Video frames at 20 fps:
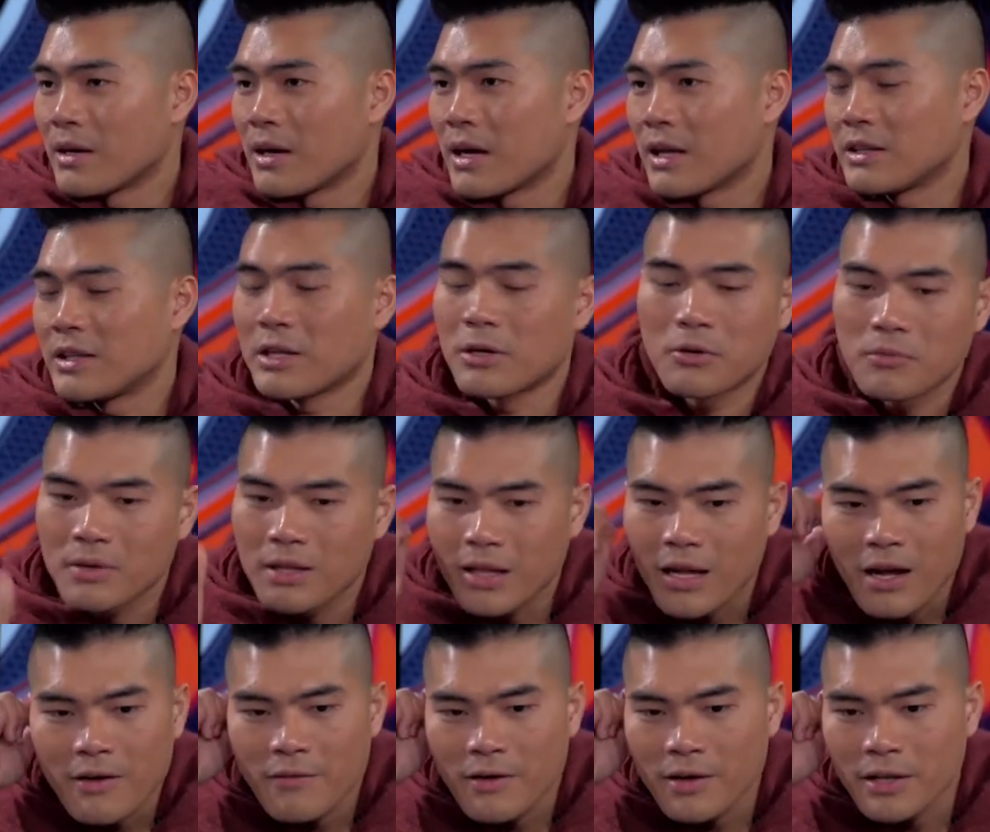Uh, they don't really
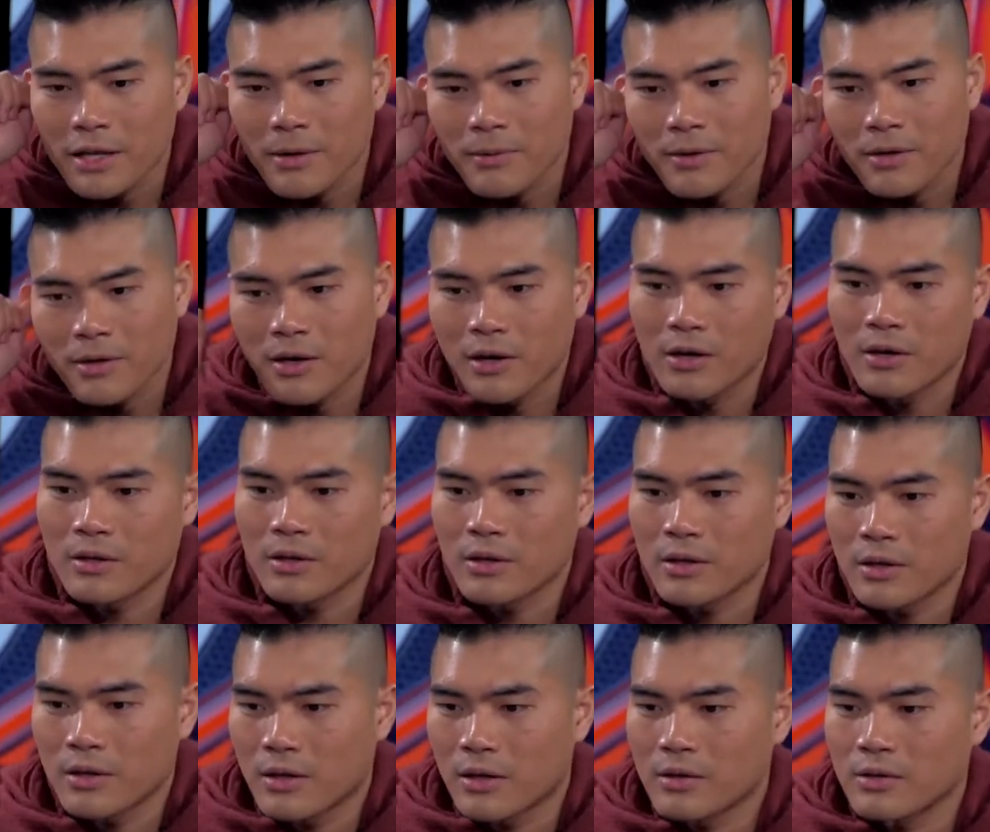have anyone on
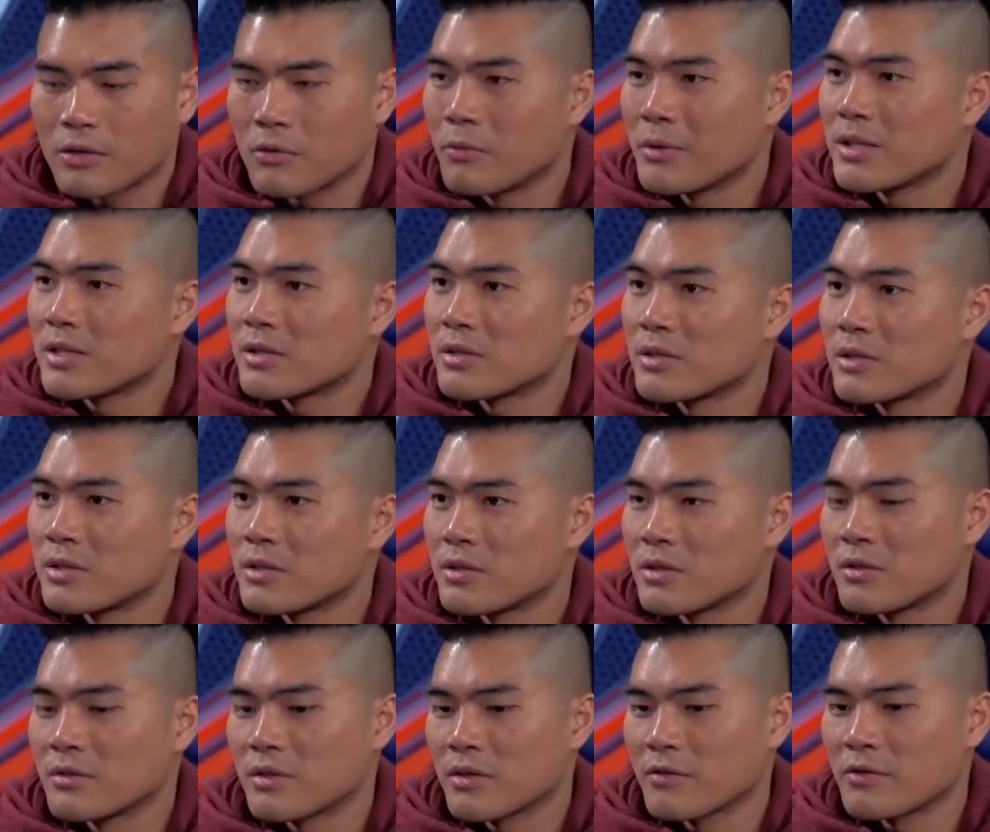on the Wizards in
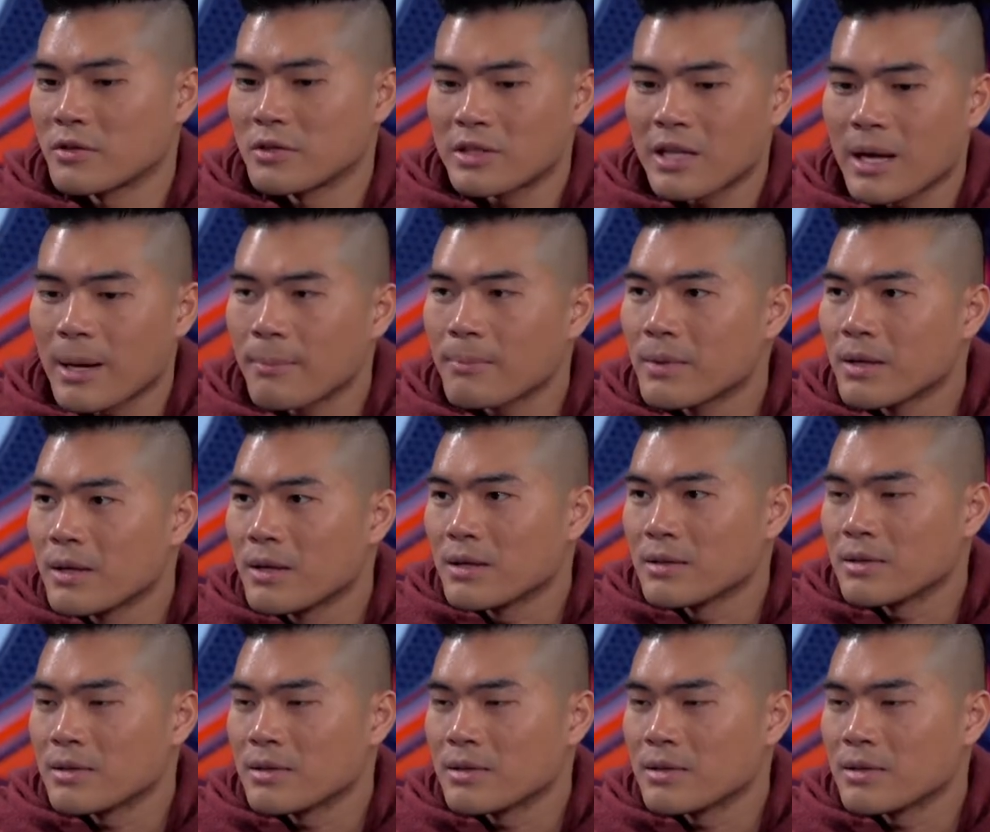terms of their depth